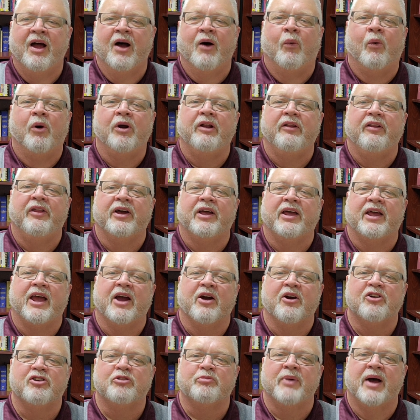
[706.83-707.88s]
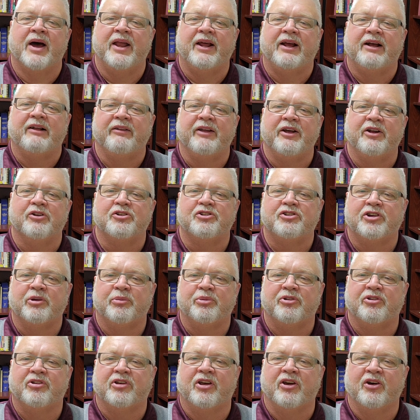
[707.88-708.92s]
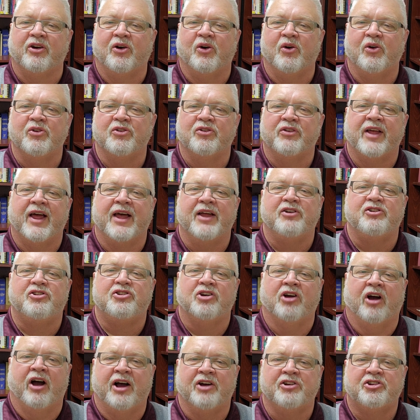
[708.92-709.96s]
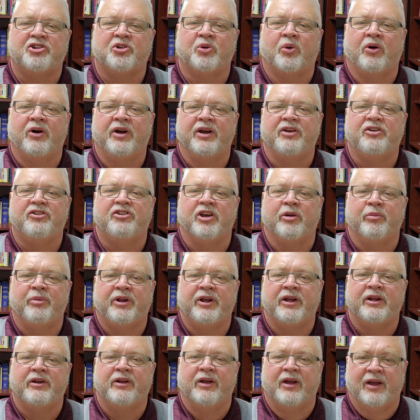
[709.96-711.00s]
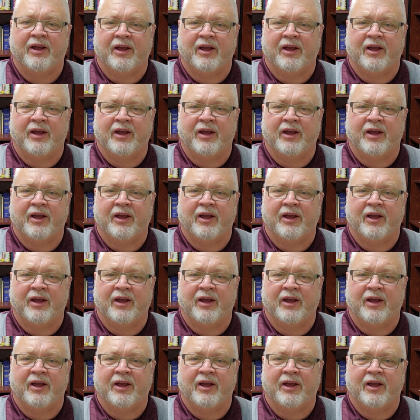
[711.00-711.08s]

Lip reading: One of the charismatic leadership skills that Joshua exhibited